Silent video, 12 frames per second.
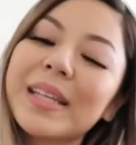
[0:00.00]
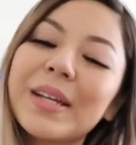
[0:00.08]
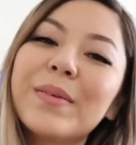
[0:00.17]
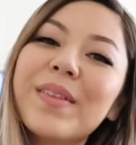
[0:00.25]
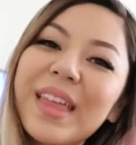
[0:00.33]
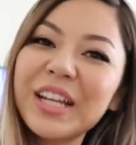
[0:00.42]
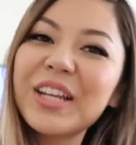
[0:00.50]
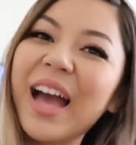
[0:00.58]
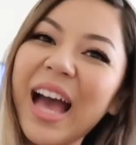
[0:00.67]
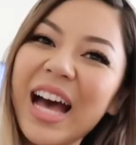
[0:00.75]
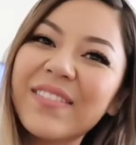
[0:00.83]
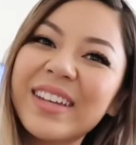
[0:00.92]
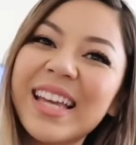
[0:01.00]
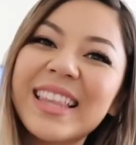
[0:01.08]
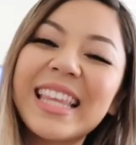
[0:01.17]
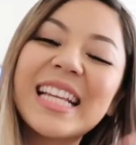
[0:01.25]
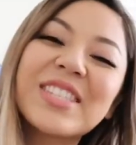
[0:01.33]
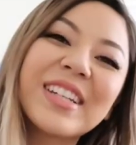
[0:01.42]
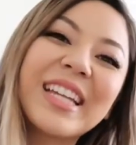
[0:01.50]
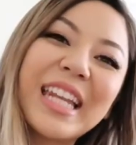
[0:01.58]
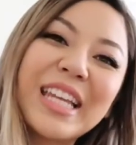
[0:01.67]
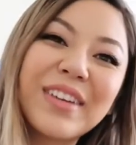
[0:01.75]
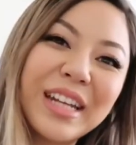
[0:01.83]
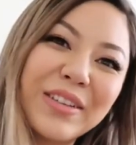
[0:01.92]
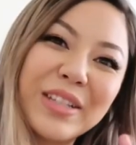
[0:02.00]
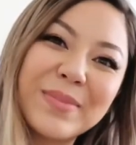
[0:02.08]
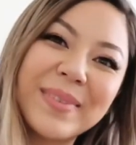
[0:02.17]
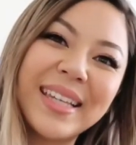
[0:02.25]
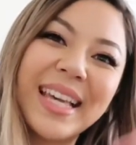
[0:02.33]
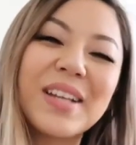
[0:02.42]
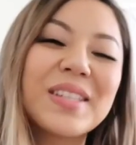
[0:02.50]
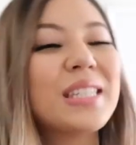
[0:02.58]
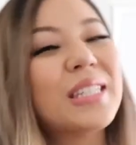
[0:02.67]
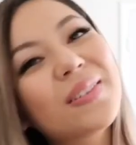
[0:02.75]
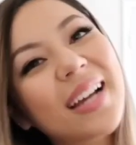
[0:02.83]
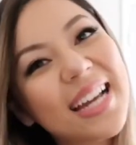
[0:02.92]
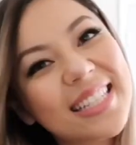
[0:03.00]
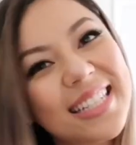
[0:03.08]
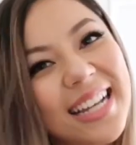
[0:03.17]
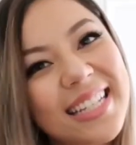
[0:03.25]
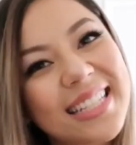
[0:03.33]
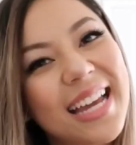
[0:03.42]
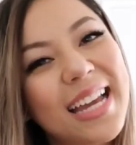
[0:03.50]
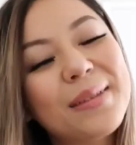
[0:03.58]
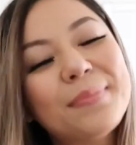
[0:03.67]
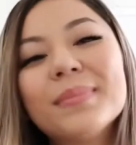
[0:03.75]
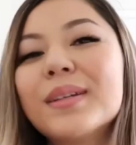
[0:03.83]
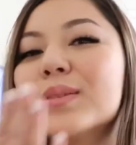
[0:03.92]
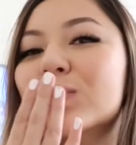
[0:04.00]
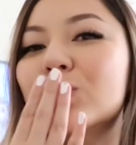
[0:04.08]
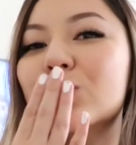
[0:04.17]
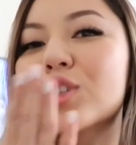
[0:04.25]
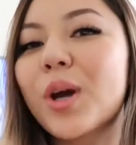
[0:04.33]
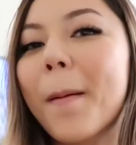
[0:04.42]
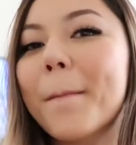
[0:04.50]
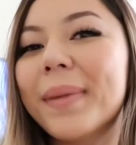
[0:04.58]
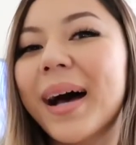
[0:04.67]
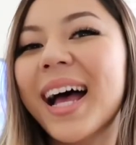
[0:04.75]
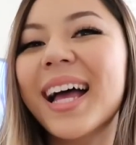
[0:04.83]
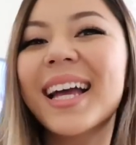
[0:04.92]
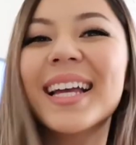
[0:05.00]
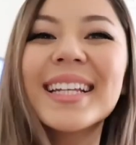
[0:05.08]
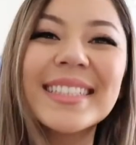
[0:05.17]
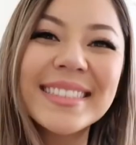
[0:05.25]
Well, there you have it. Thanks for getting ready with me. I'll see you guys next time. Bye.